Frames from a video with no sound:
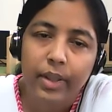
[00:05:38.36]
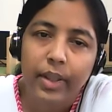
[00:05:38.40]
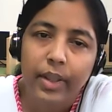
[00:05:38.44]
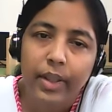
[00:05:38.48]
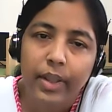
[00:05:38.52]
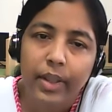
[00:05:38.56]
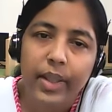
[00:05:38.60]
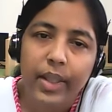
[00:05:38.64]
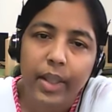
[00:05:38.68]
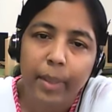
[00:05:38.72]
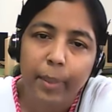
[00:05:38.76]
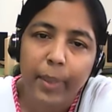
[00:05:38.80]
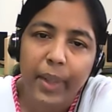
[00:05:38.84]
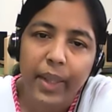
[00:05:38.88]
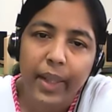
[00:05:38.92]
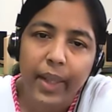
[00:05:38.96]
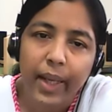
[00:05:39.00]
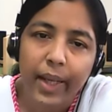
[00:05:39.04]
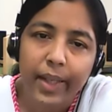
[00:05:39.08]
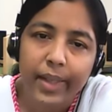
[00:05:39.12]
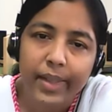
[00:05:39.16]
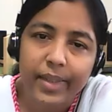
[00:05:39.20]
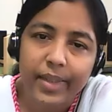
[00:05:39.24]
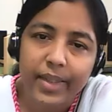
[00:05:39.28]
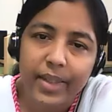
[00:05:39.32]
In the
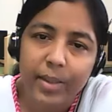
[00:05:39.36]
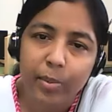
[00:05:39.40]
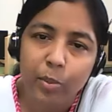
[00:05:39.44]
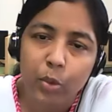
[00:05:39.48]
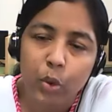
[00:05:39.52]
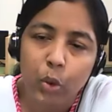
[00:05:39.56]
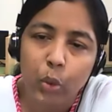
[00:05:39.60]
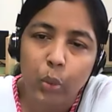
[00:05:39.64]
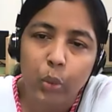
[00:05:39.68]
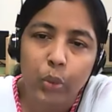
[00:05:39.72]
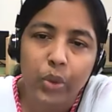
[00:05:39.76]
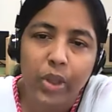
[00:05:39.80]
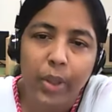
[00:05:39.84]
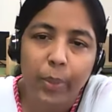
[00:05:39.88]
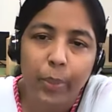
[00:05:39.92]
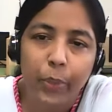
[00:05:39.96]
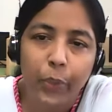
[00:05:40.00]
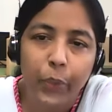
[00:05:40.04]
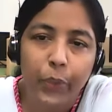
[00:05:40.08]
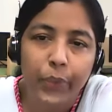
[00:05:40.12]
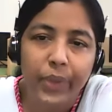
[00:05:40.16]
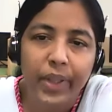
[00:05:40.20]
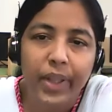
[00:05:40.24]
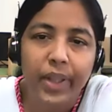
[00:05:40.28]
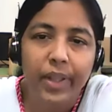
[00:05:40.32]
mechanism 2, the
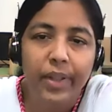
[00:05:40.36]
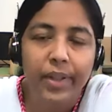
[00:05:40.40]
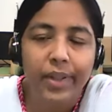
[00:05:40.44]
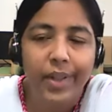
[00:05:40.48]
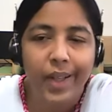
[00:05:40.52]
protein